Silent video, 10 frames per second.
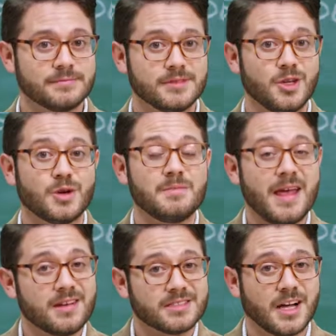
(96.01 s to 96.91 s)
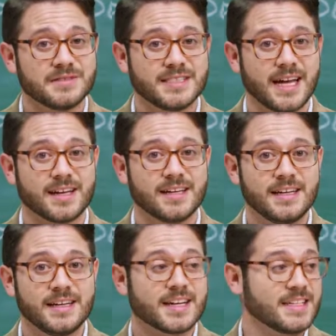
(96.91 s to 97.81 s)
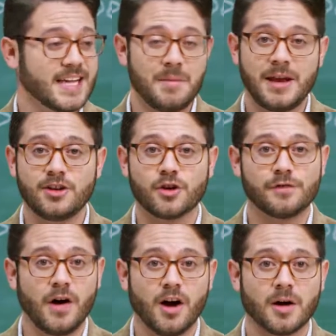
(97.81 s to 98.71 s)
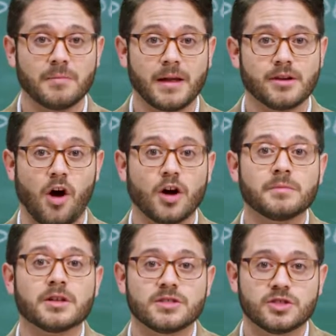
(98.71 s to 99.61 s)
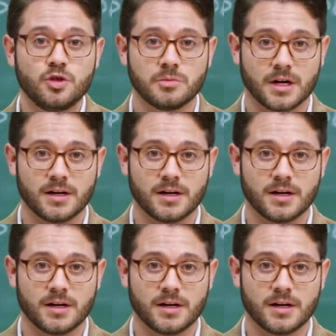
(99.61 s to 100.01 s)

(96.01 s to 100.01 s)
you can make yourself sick, contaminate your farm, and harm the consumer.